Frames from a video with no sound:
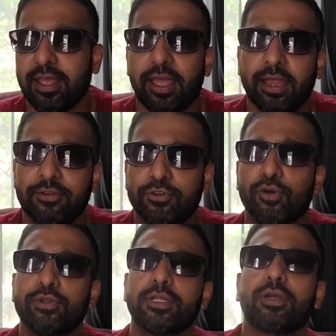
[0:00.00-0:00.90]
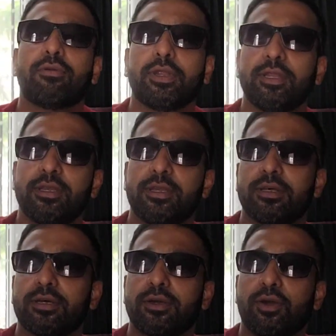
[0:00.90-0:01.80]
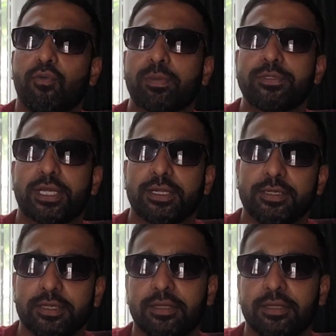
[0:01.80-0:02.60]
And if you go to the Creed website,